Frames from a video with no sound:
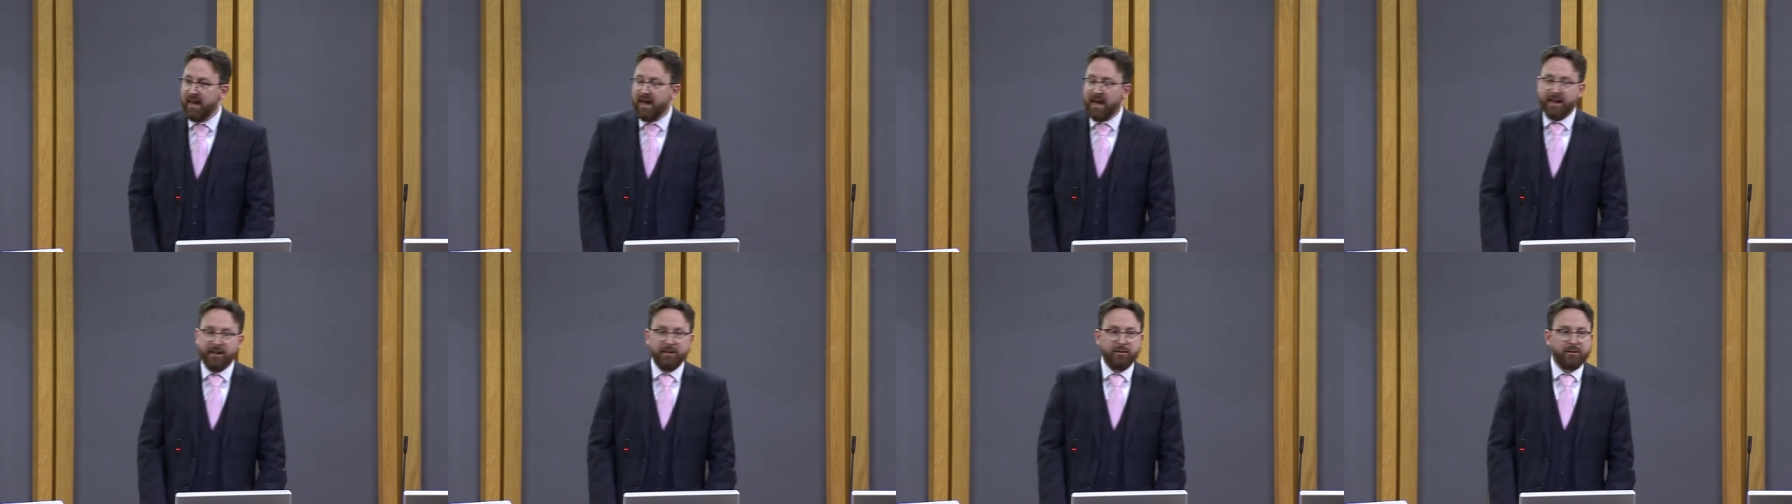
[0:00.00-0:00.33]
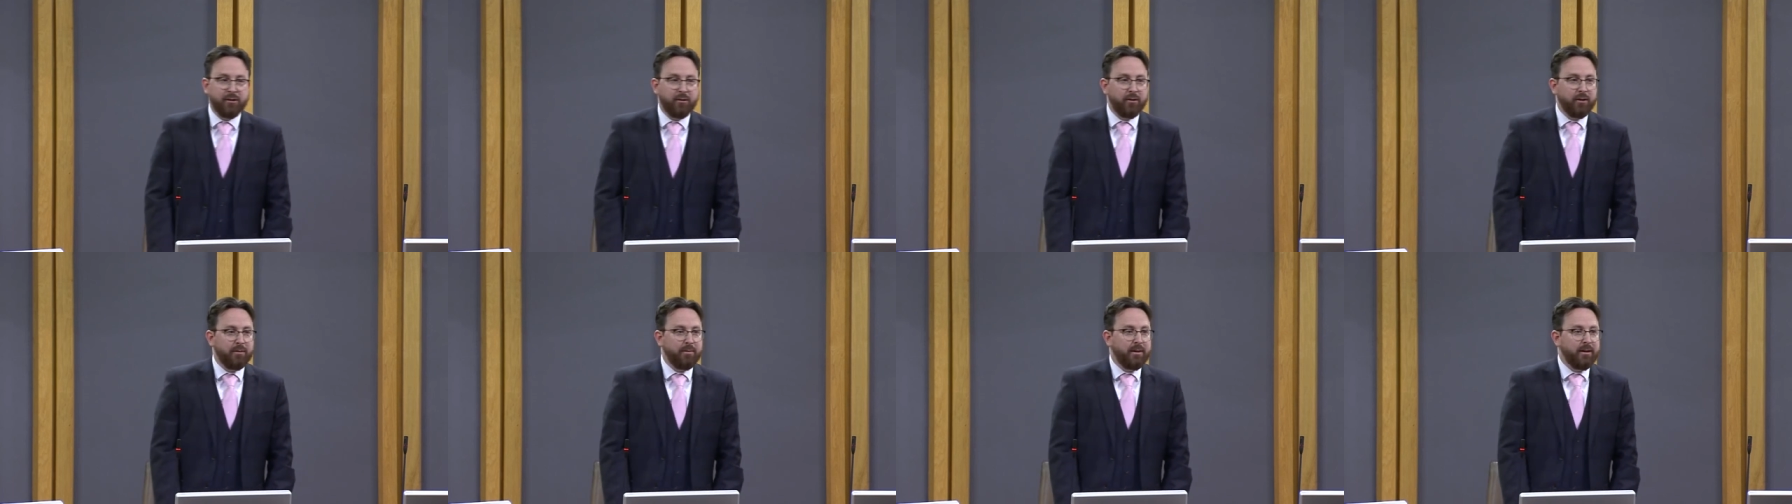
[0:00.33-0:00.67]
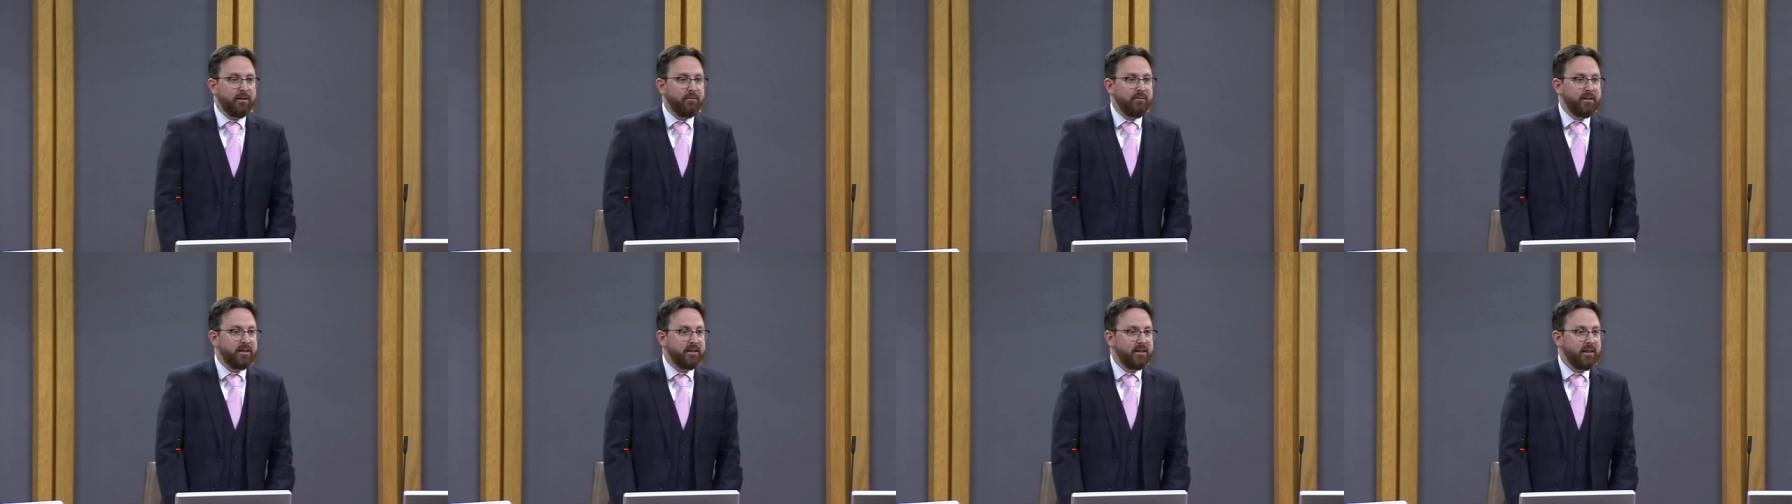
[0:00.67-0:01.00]
and you talk about
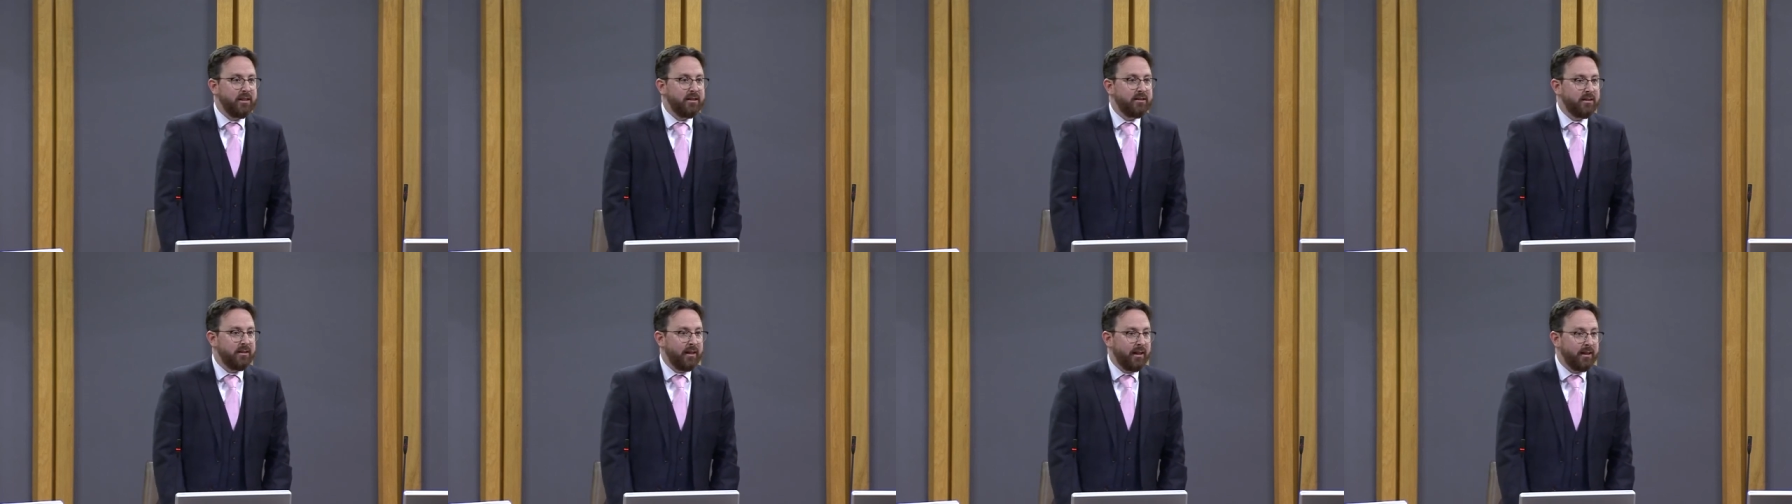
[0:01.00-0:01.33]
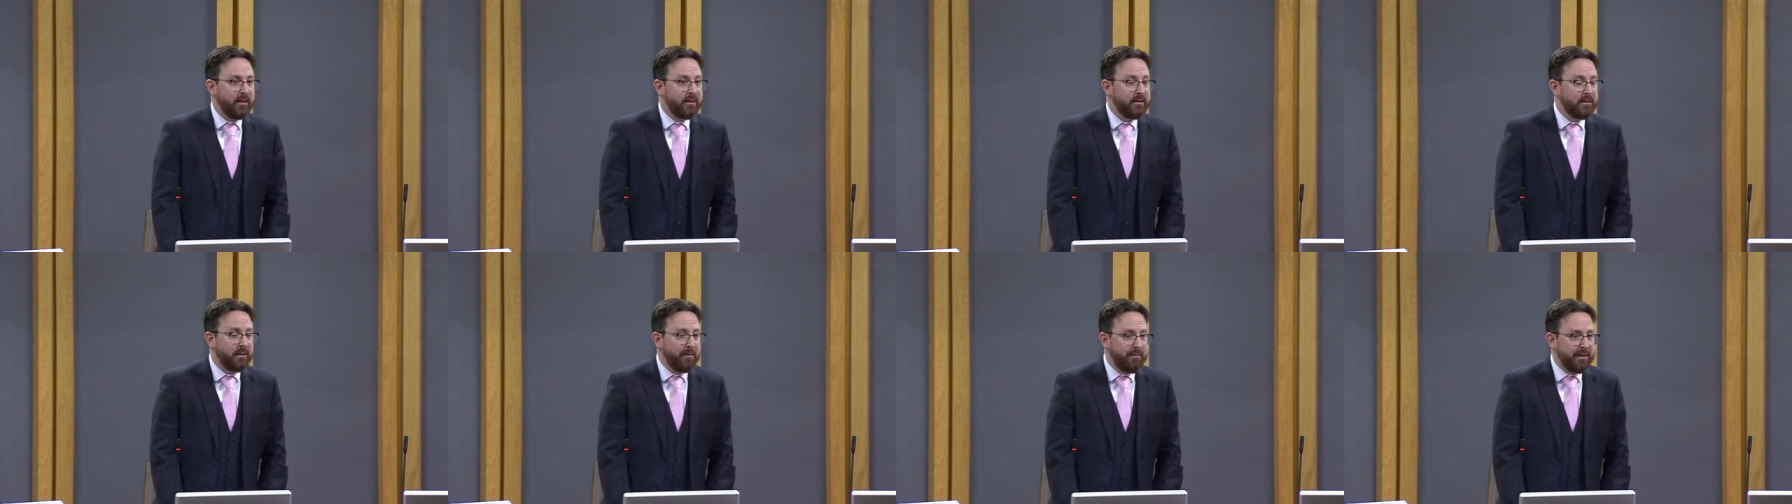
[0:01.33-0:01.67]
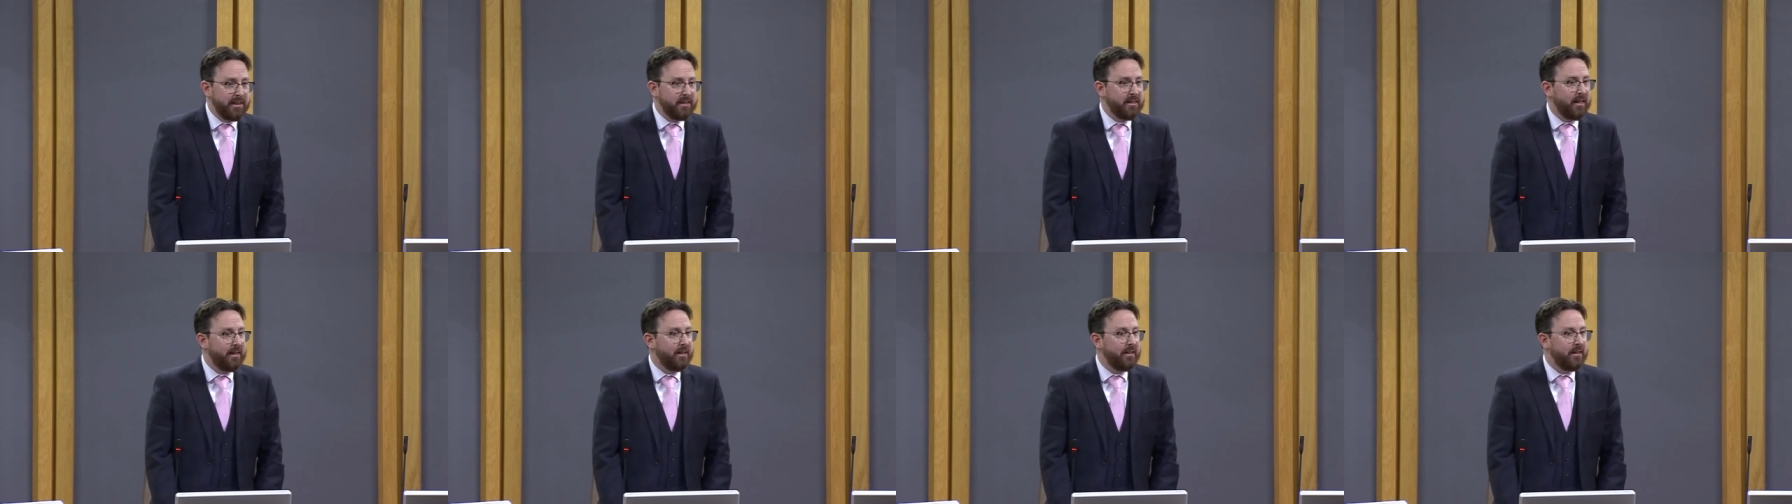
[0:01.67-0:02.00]
a recent incident,
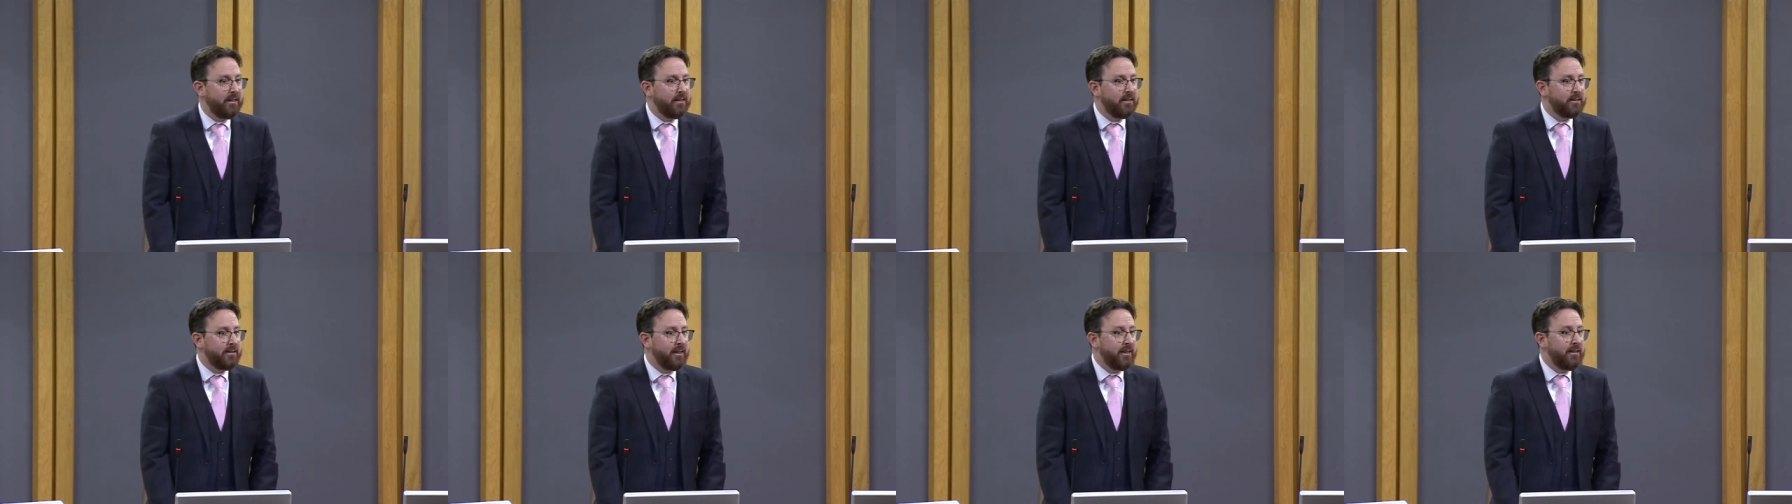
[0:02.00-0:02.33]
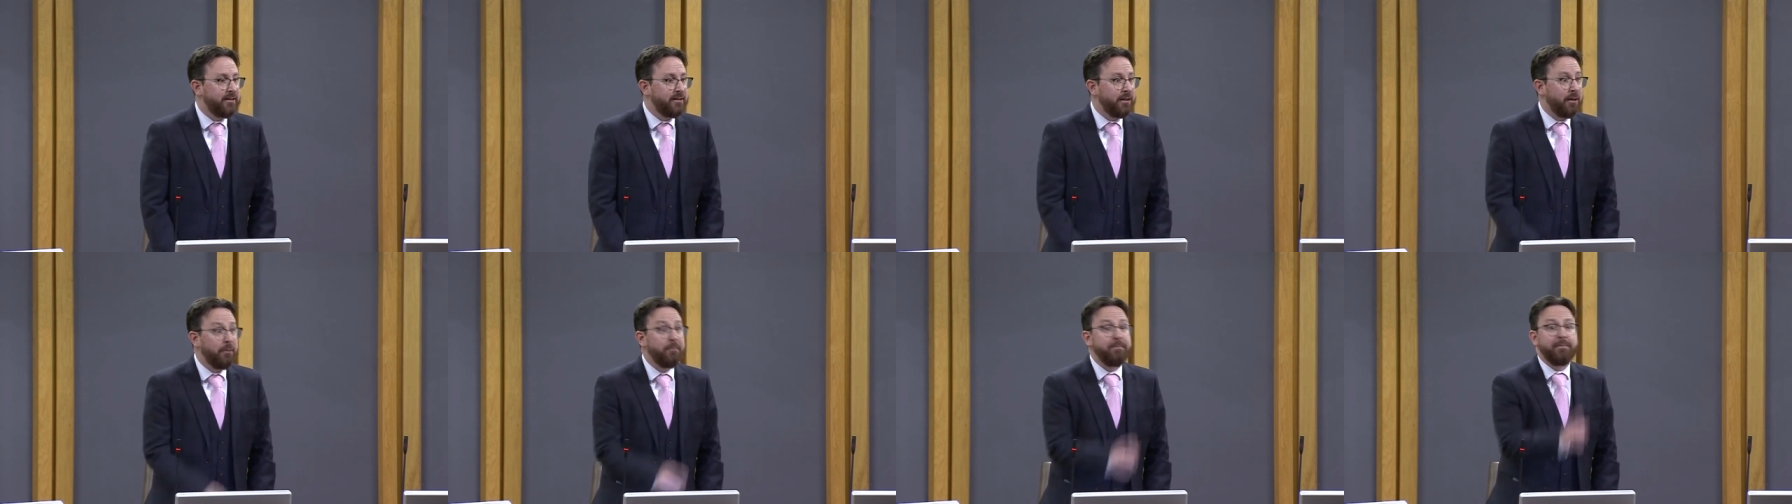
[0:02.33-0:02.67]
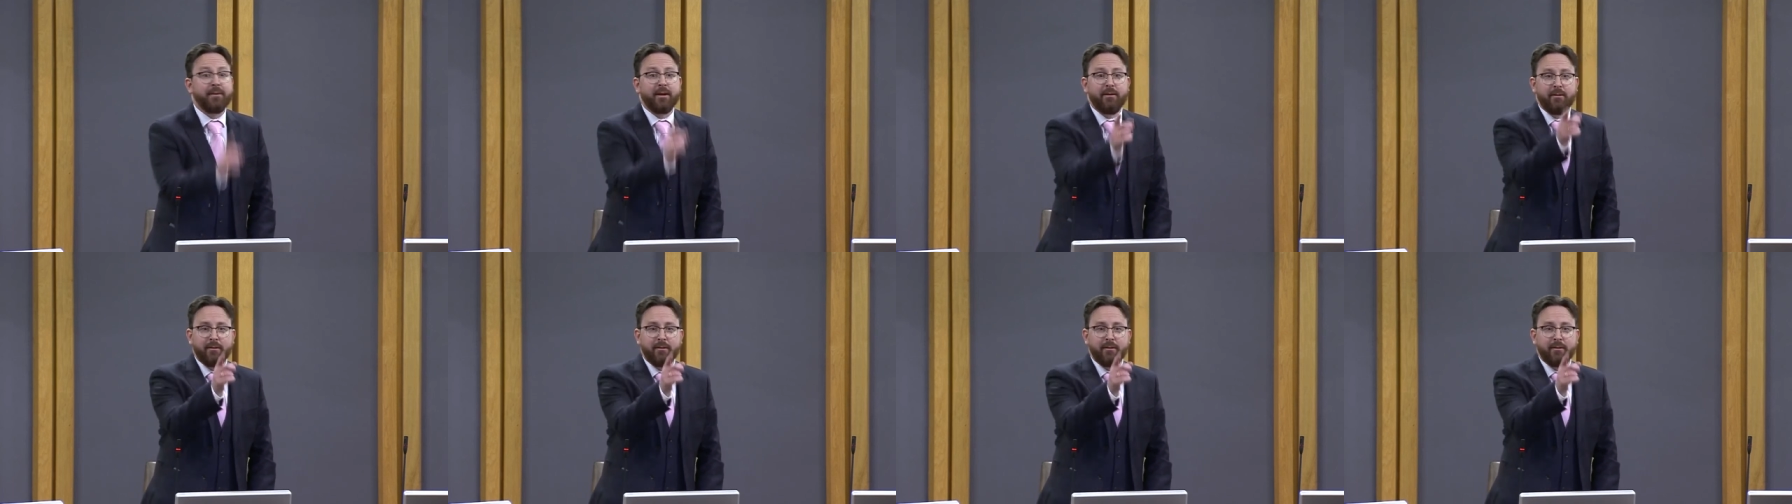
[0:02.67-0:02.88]
somebody's likely to say to you,